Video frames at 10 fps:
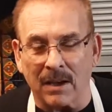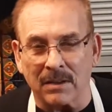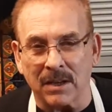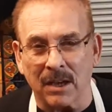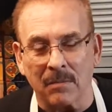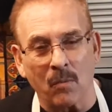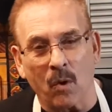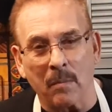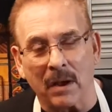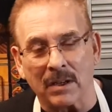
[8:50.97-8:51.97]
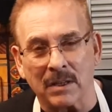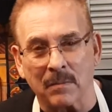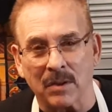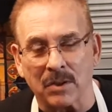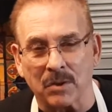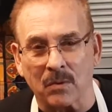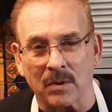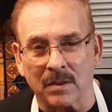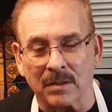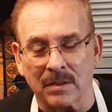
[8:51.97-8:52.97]
could tell you more about some of the
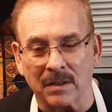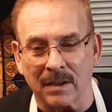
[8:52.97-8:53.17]
stories.